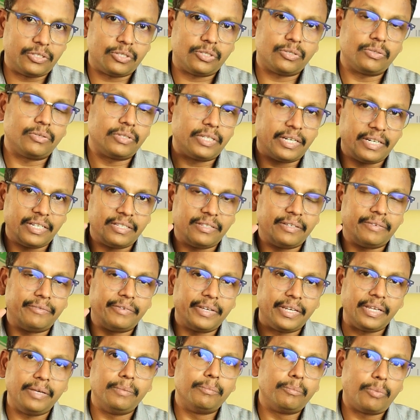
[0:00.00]
So that is a
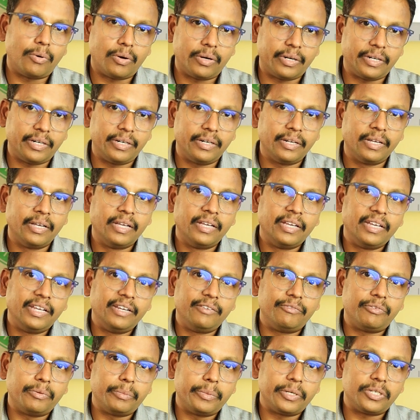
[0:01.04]
very important
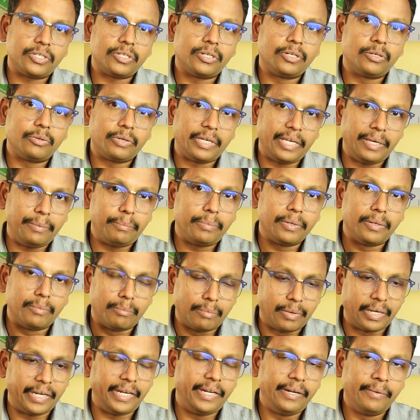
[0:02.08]
information to keep in
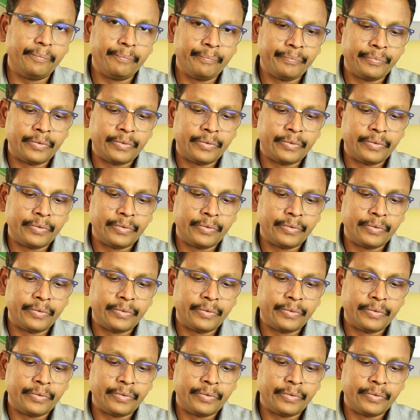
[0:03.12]
mind.